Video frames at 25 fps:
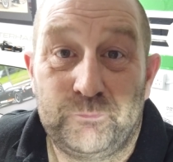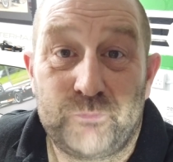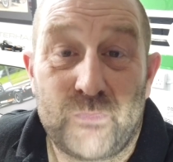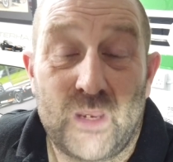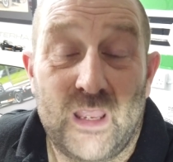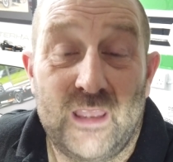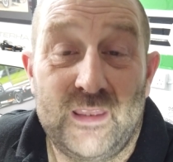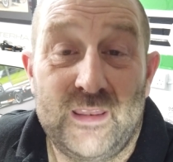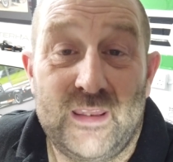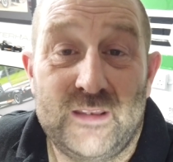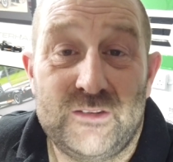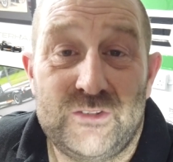and
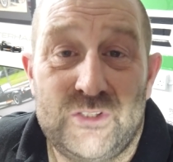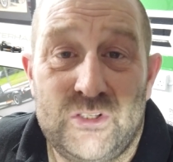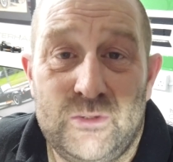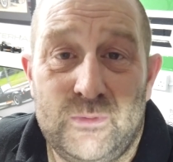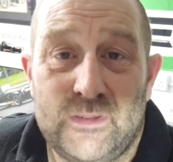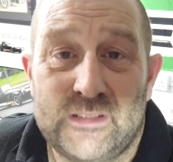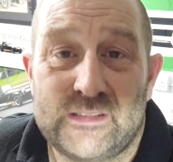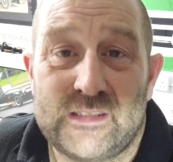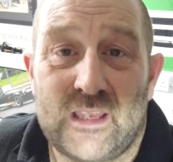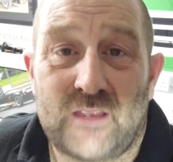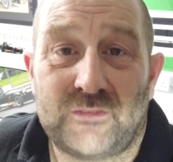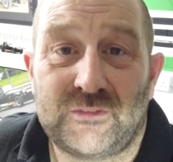then 2 weeks
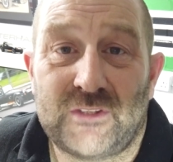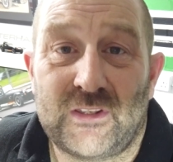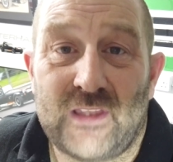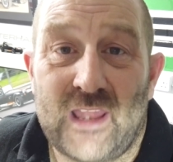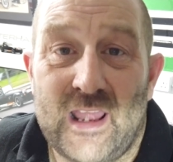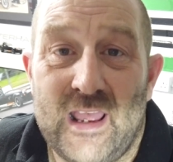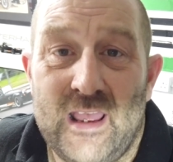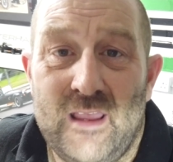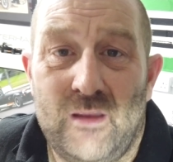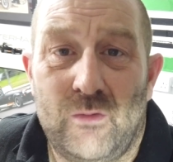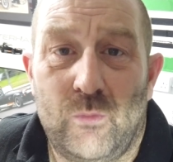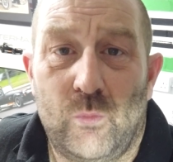after
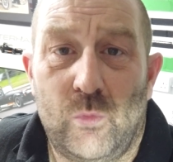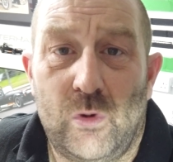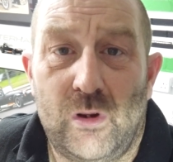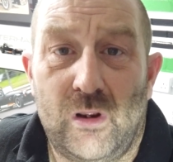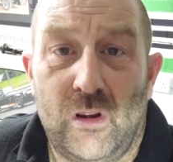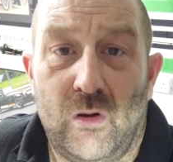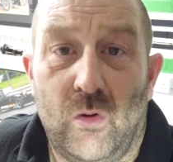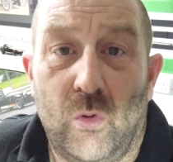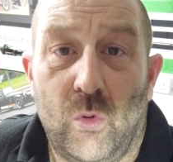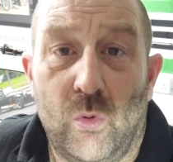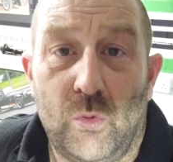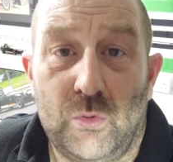that we're
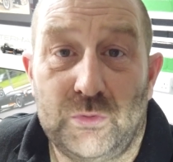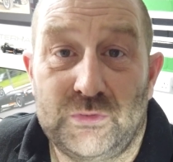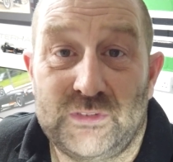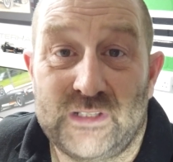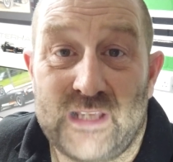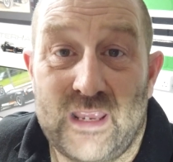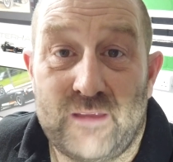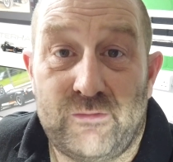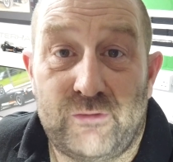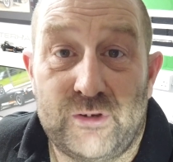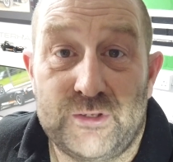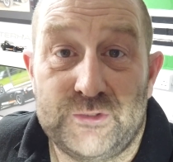all
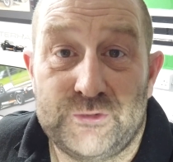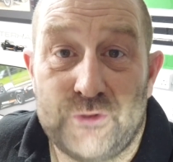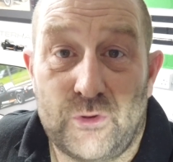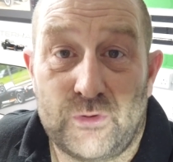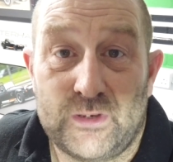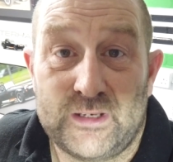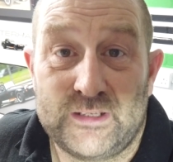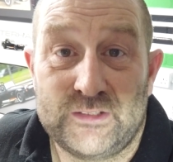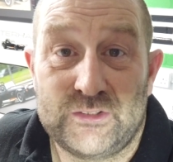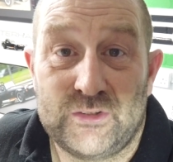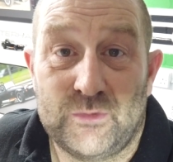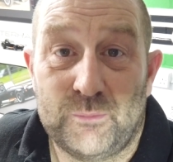together at
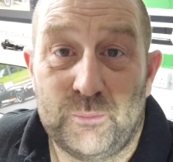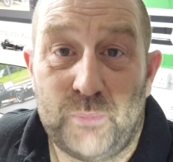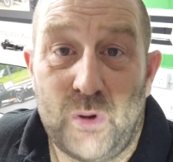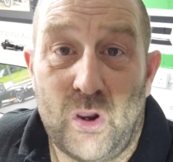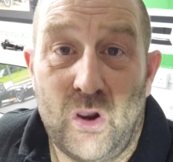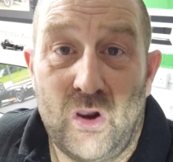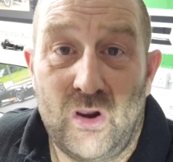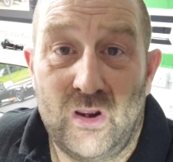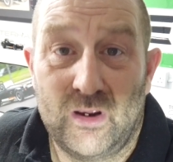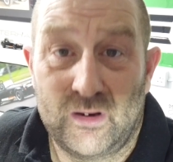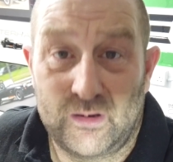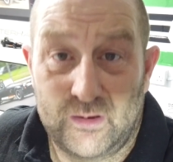Donington
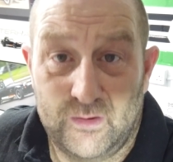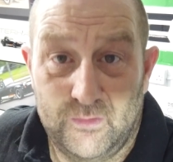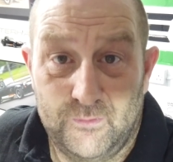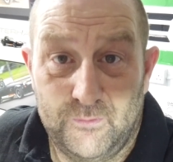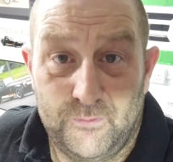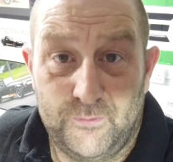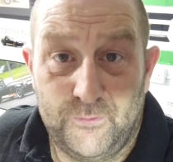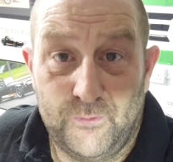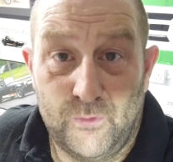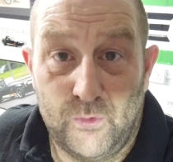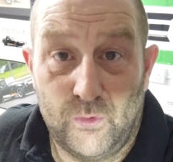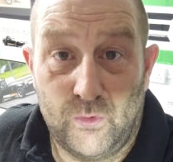Park
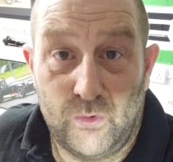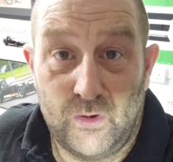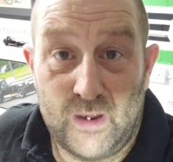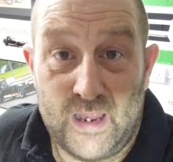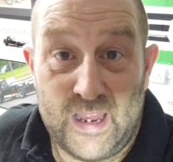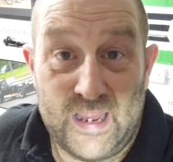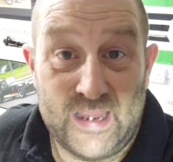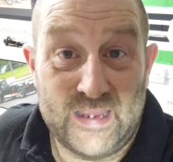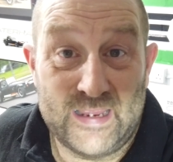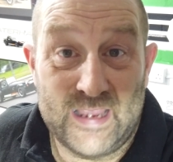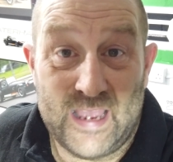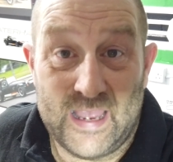for a
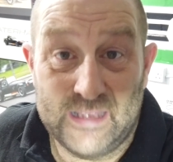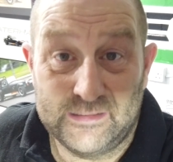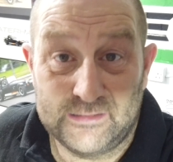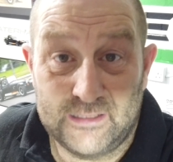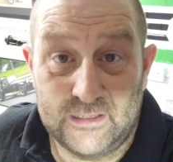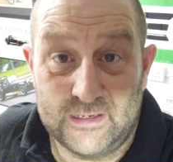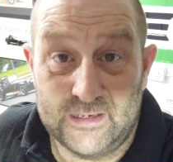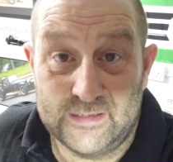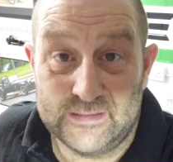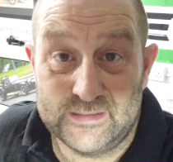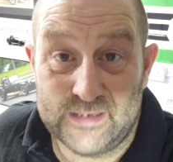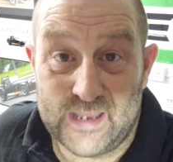
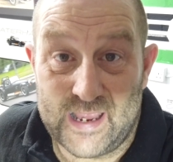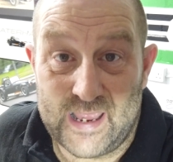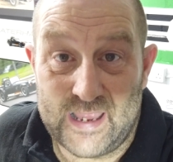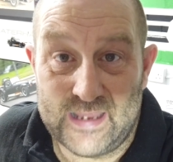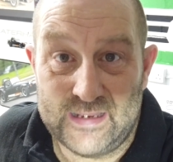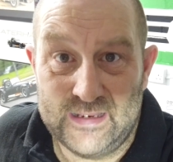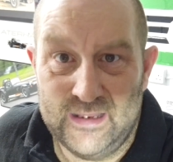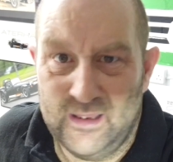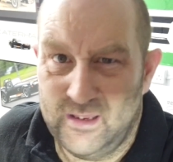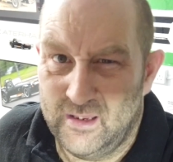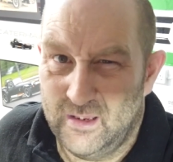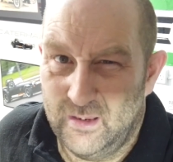handling day,
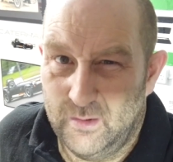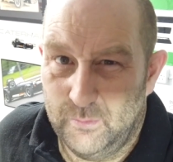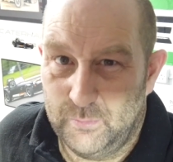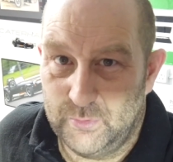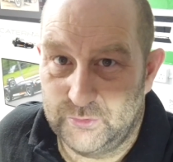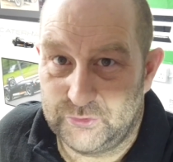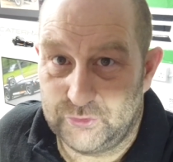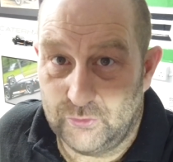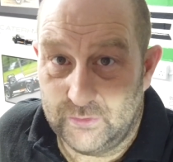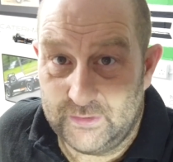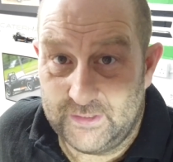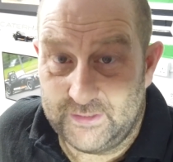but
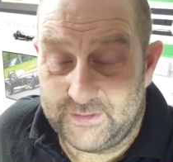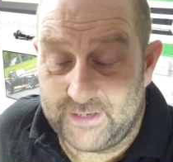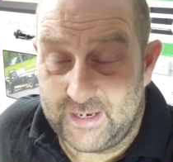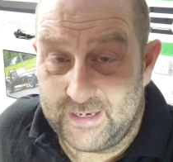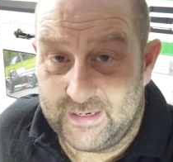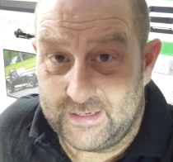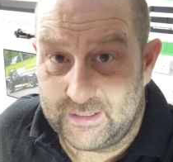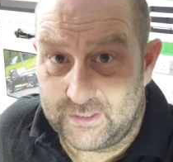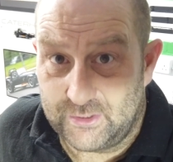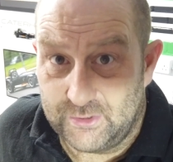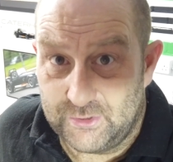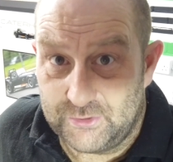during the day they're
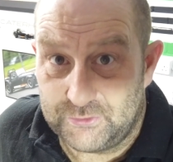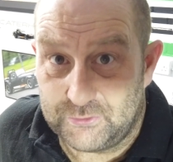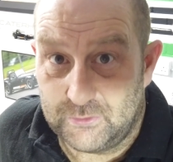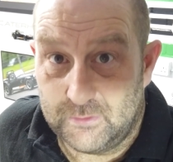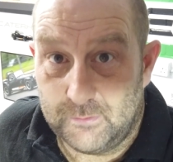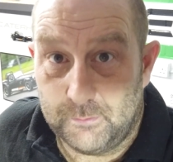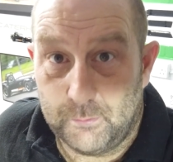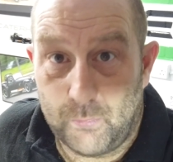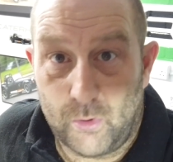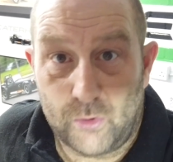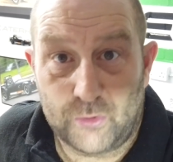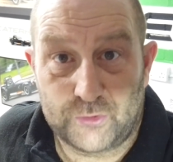going to do a
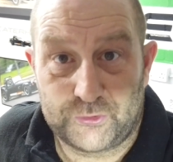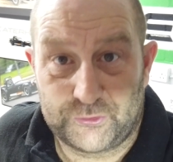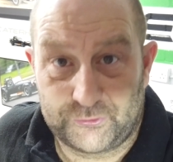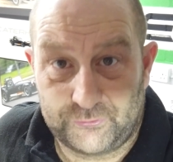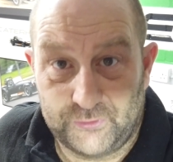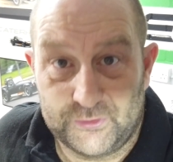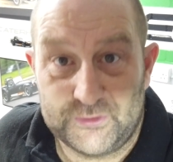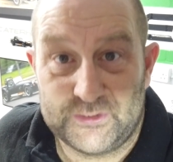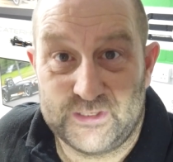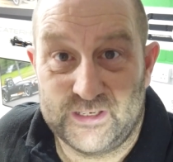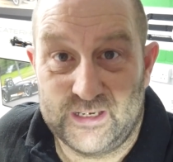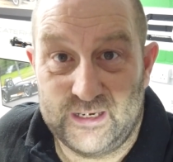mock
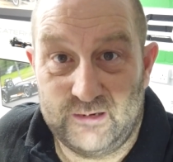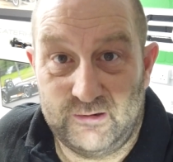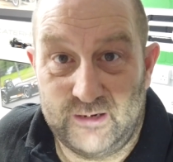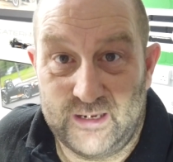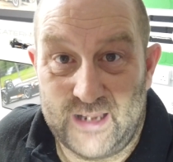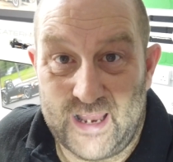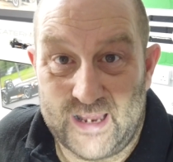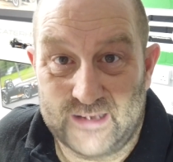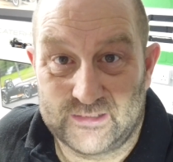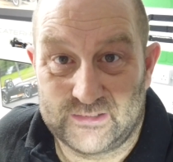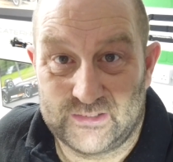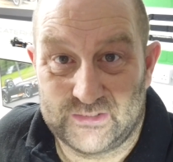scrutineering
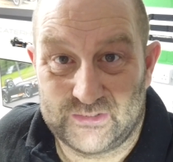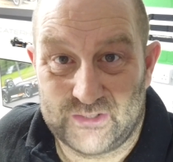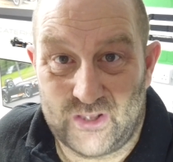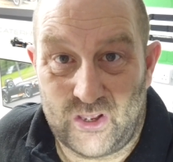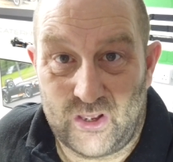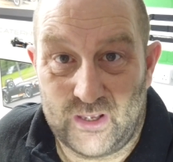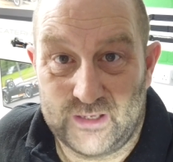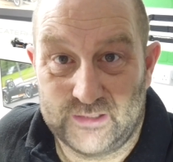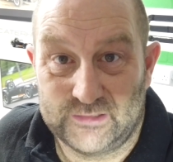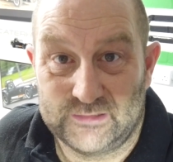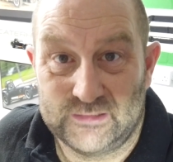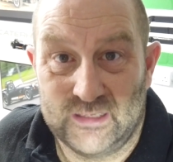
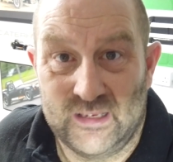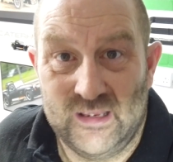exercise.